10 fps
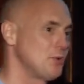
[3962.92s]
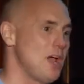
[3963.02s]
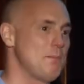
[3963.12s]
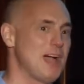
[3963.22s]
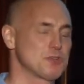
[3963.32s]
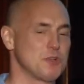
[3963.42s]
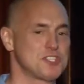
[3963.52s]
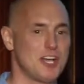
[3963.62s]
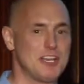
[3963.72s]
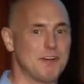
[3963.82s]
right back to a
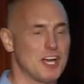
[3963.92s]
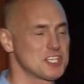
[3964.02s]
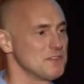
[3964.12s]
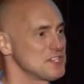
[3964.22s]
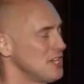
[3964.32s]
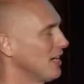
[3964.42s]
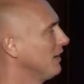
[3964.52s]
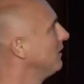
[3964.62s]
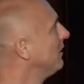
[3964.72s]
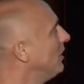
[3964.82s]
tiny fraction of a
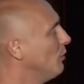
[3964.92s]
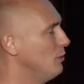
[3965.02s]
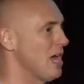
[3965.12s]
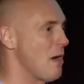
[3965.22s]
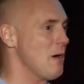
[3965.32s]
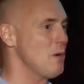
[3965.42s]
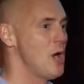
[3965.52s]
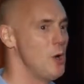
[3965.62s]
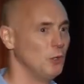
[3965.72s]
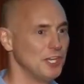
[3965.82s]
second. We know how
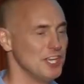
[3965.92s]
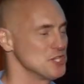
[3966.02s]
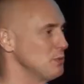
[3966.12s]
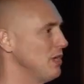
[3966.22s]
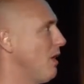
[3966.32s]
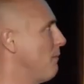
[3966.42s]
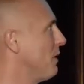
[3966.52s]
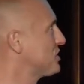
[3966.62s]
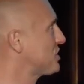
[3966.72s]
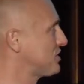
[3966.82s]
old it is, we know how
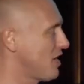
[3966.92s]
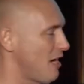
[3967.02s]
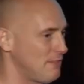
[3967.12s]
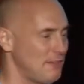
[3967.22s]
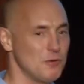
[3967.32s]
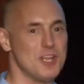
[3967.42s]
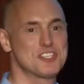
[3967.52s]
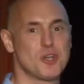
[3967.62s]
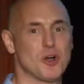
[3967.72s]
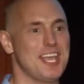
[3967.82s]
much stuff
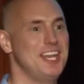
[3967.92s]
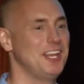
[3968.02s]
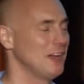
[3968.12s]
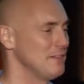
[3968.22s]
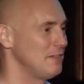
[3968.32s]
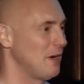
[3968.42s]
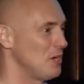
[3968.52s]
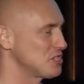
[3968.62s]
it's got in it of the various